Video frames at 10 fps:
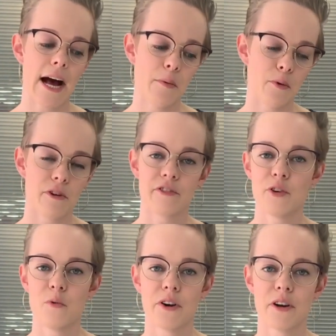or if you
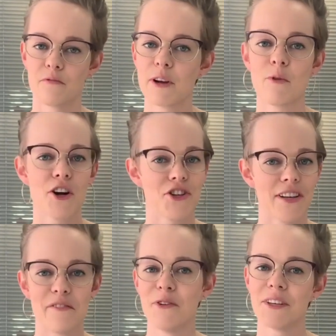want to rewatch it
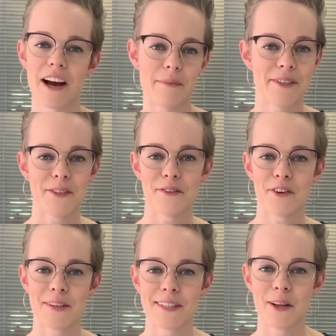a few times because you've got
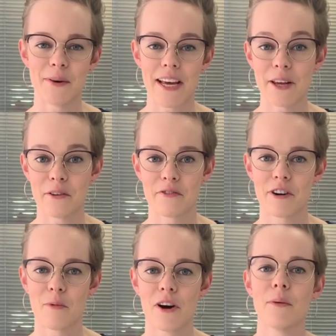a slow day, you're very
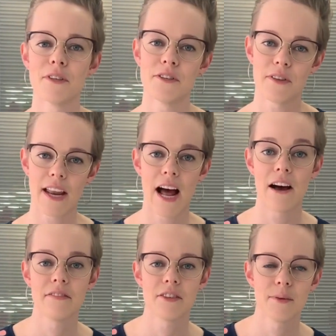welcome to do that
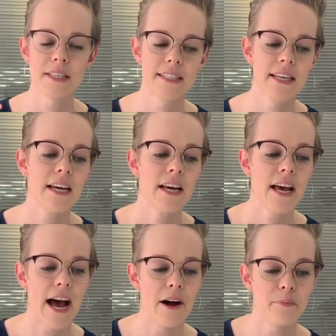afterwards.
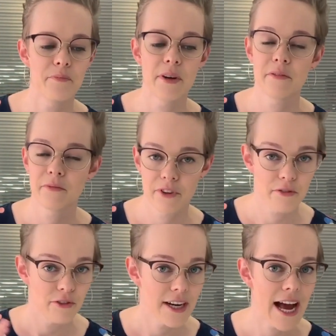Feel
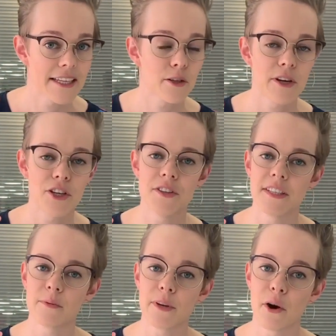free to ask questions
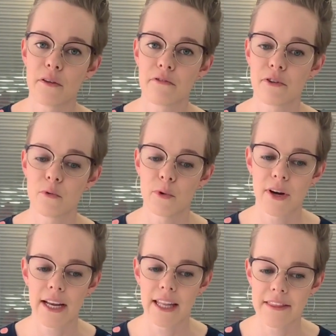as we go through. We'll
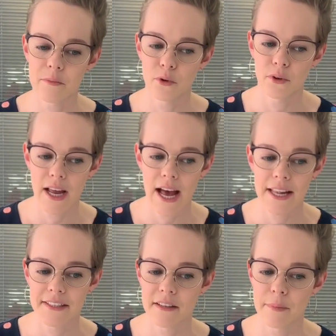collate them all and
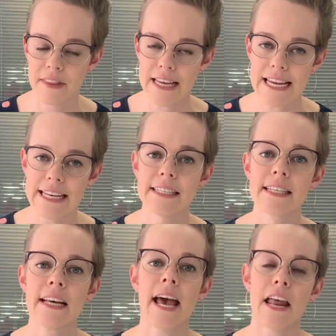answer them at the end.
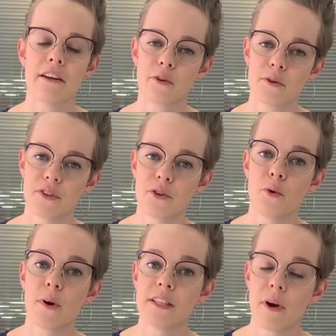And of course, you're
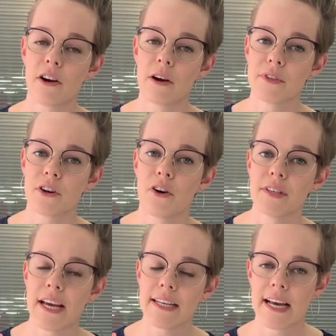always welcome to
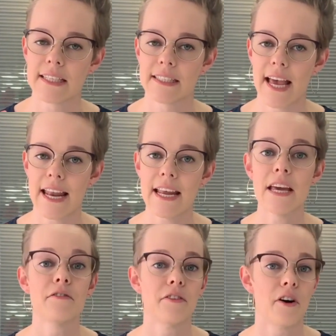contact us at
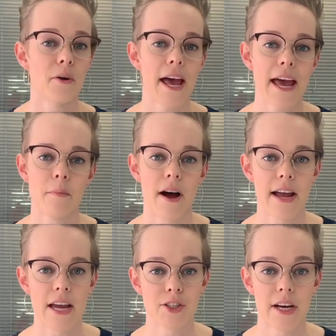
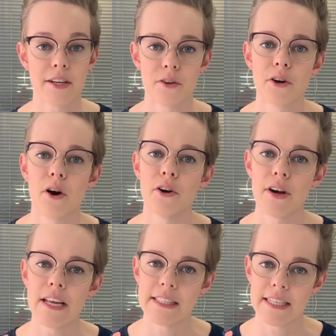
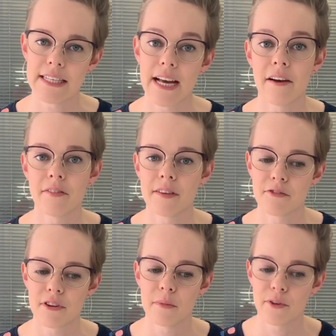info@myhr.co.nz after the
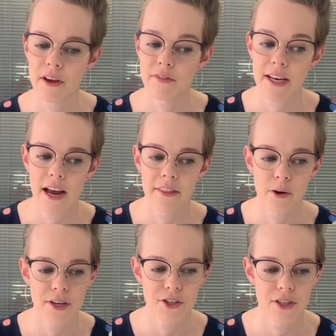stream if you have any other
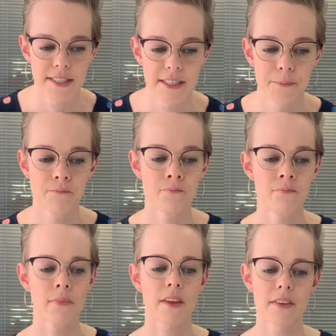questions.
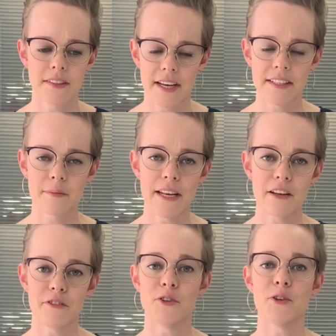This does mean
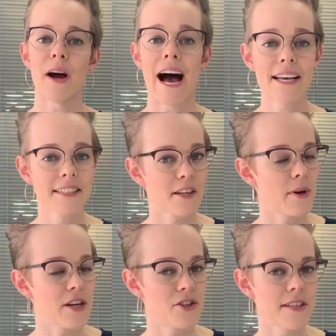if you do ask
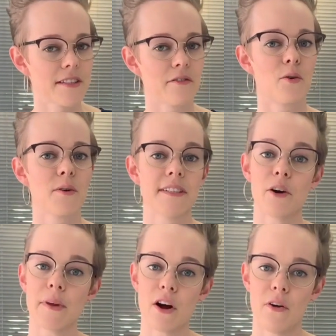questions, of course they'll
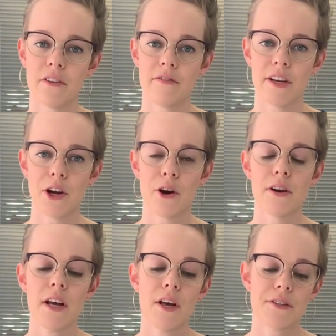be on the video,
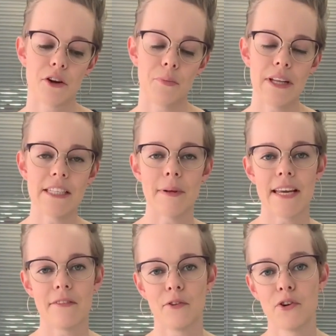so please be
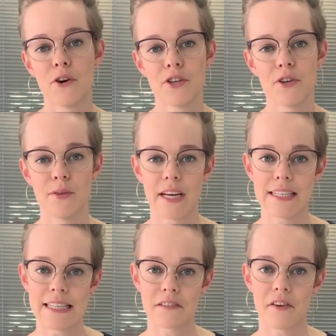careful not to use
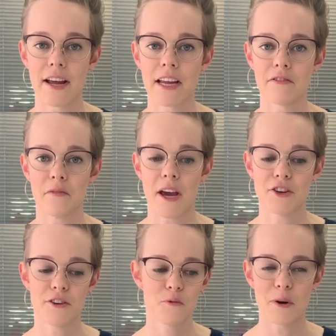identifying
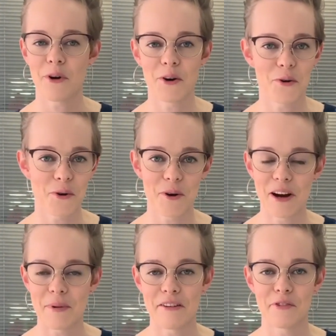information. We won't call you out
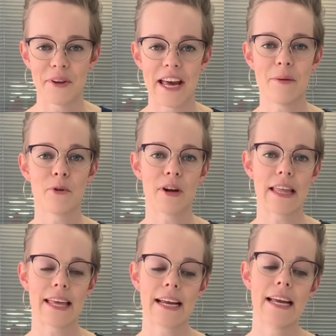by full name or
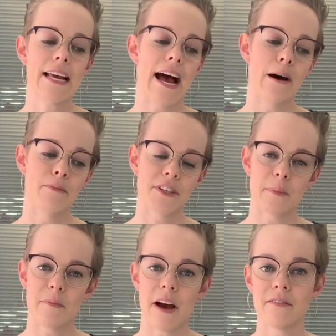anything, just
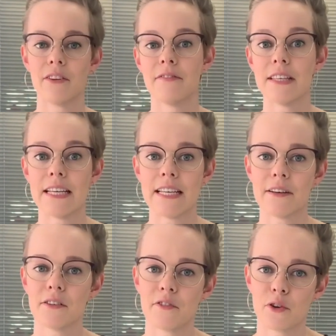be mindful of the
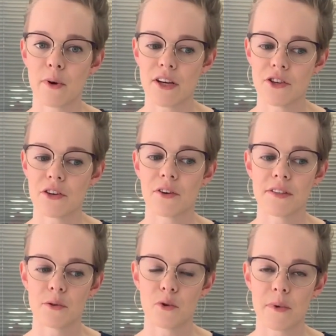details of your question because
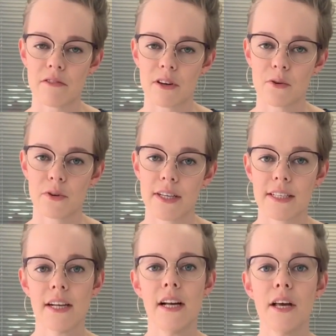it will be recorded.
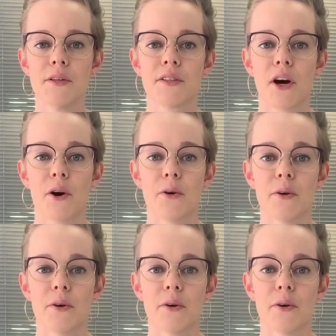So